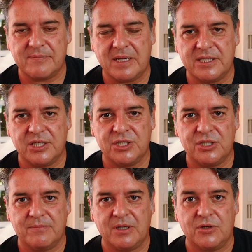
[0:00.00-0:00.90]

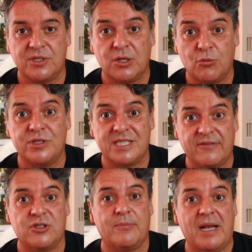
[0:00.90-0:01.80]
message because it could
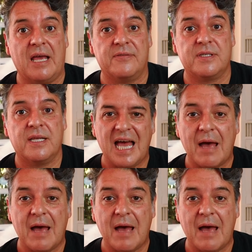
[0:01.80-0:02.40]
save some lives.